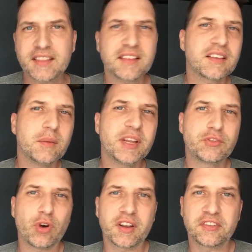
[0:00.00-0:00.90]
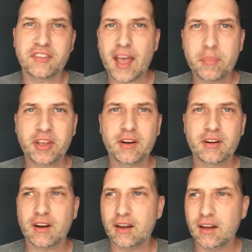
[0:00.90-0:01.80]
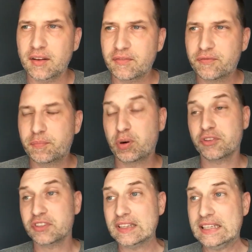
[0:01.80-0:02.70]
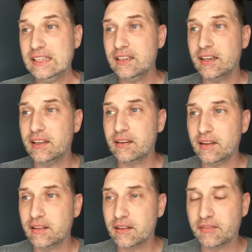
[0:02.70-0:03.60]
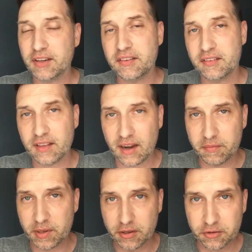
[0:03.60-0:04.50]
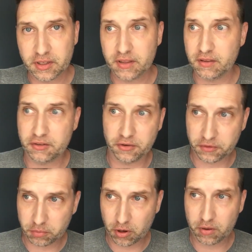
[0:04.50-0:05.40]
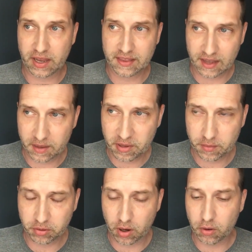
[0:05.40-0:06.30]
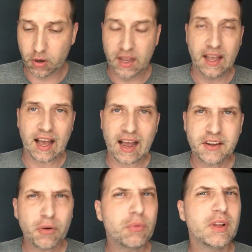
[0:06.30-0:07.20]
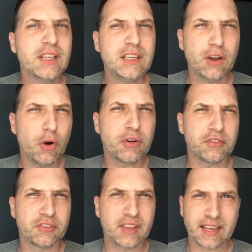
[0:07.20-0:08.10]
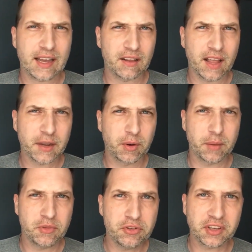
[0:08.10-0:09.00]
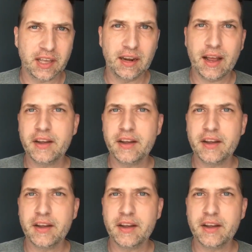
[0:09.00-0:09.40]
I think that's going to make drawing snappier uh, personally in in the devices that I've been using, the Surface Pro and the iPad Pro, I don't really notice that kind of lag when I'm using it.